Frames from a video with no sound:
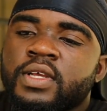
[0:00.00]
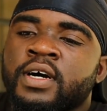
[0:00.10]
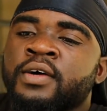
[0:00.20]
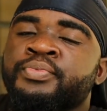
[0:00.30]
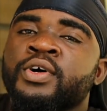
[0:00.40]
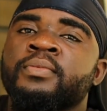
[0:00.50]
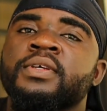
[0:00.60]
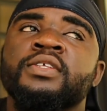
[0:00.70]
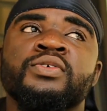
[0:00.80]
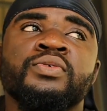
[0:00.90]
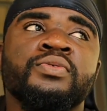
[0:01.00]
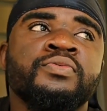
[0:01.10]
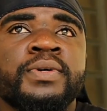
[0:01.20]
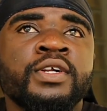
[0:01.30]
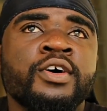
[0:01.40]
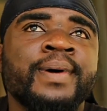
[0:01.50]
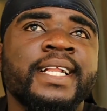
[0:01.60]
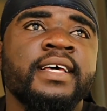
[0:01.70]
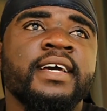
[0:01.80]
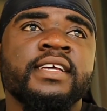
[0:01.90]
I'll probably do, depending how
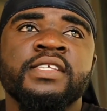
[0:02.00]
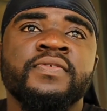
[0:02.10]
my leg is